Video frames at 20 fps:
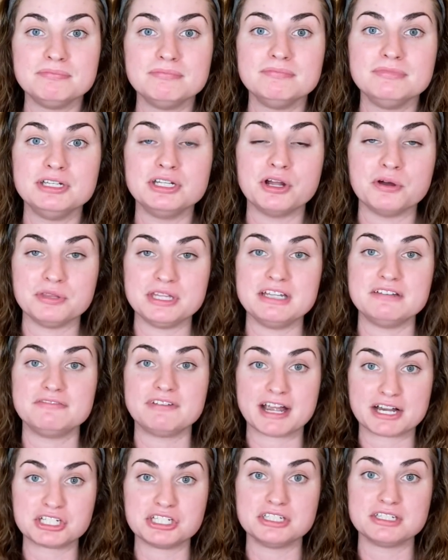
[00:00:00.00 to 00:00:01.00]
you know, the
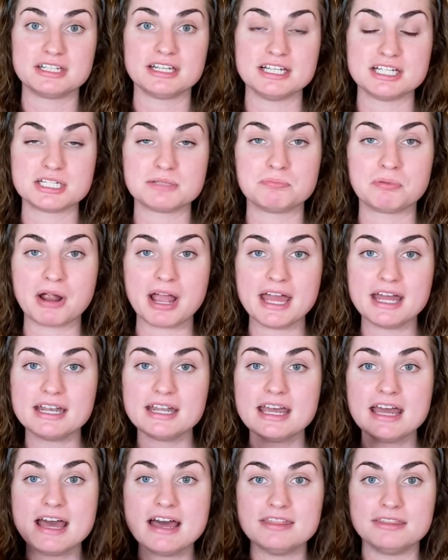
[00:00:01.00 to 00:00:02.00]
infection's gonna
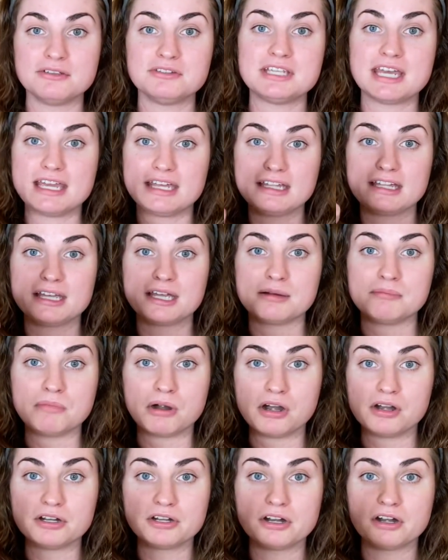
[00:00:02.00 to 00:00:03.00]
spread, they'll take like a
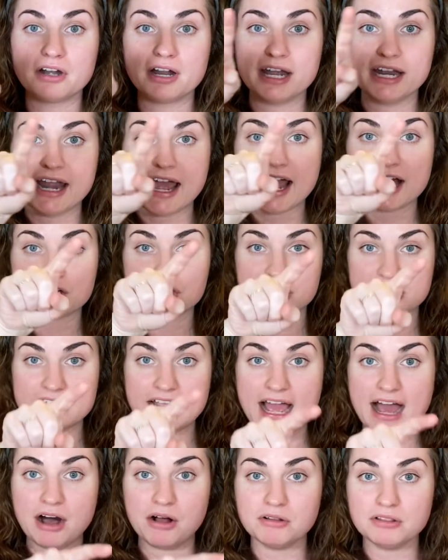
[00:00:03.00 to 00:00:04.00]
marker and actually
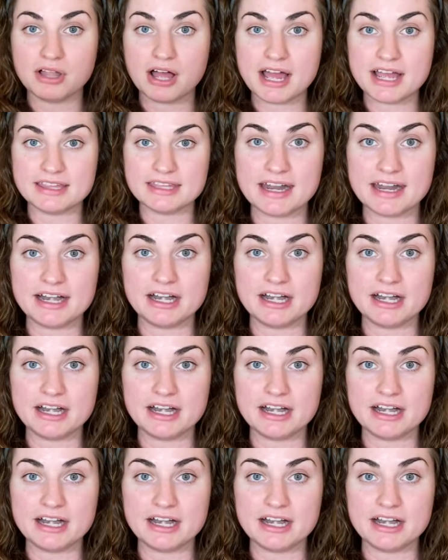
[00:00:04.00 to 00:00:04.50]
outline